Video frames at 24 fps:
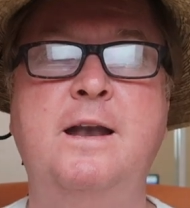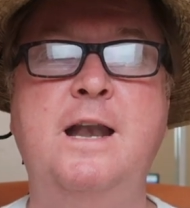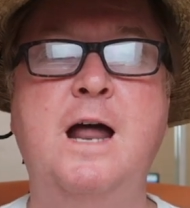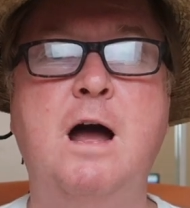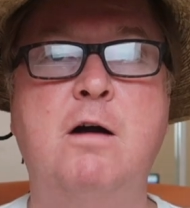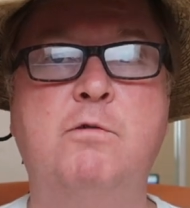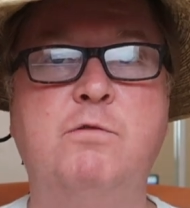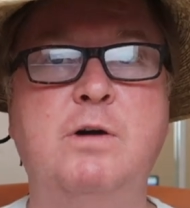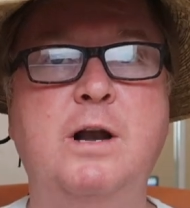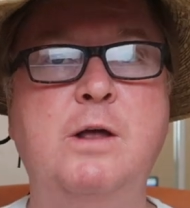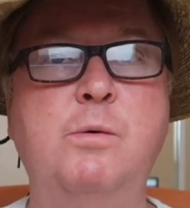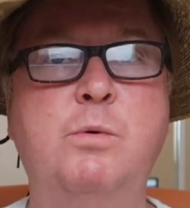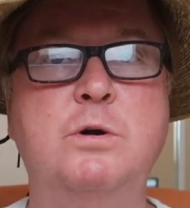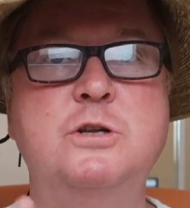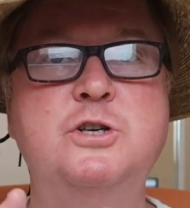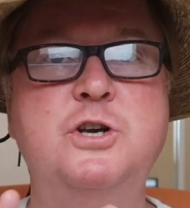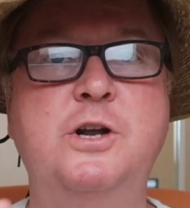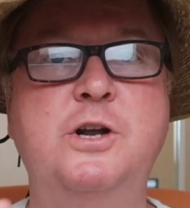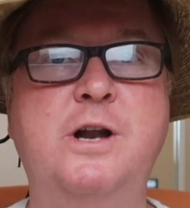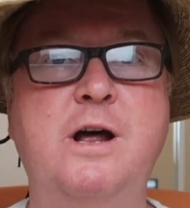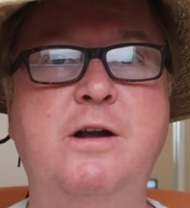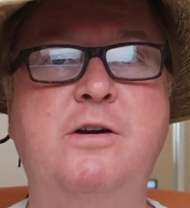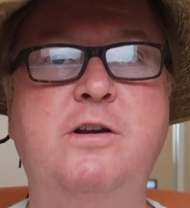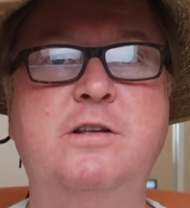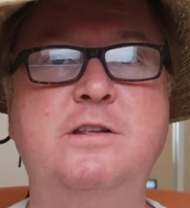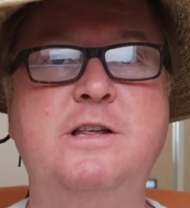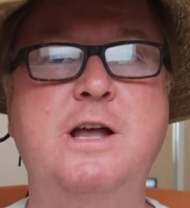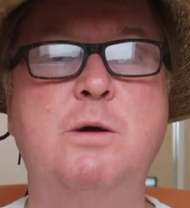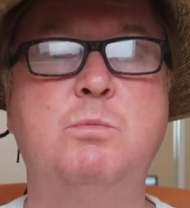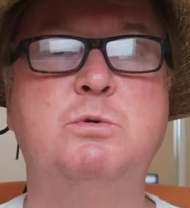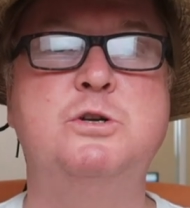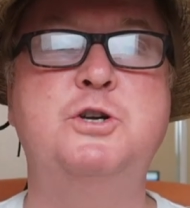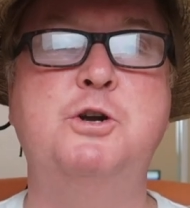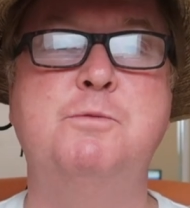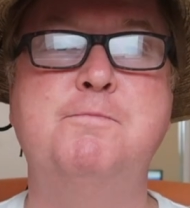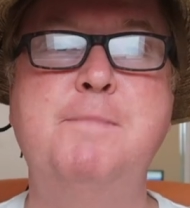Now I really want you to
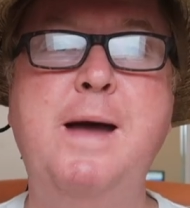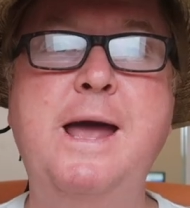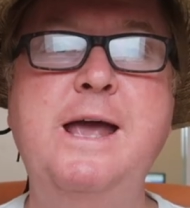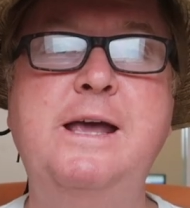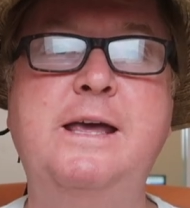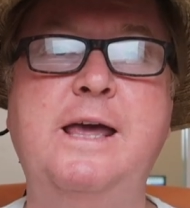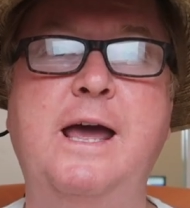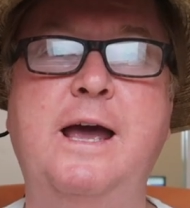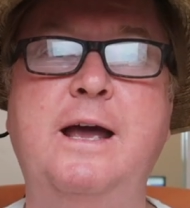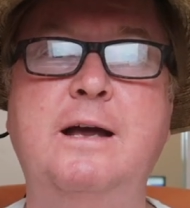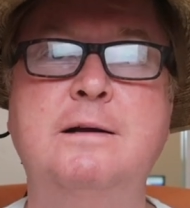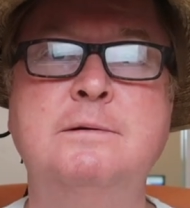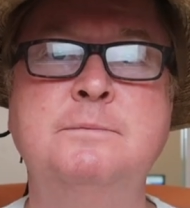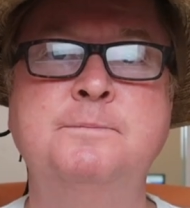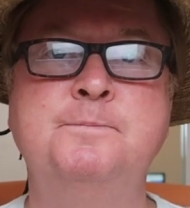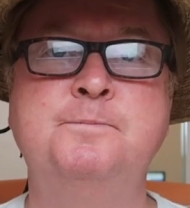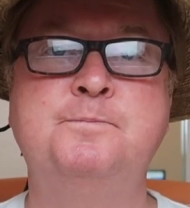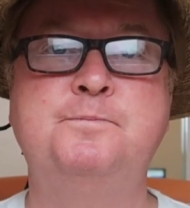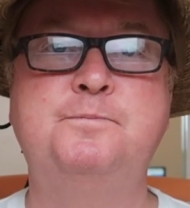understand what you're making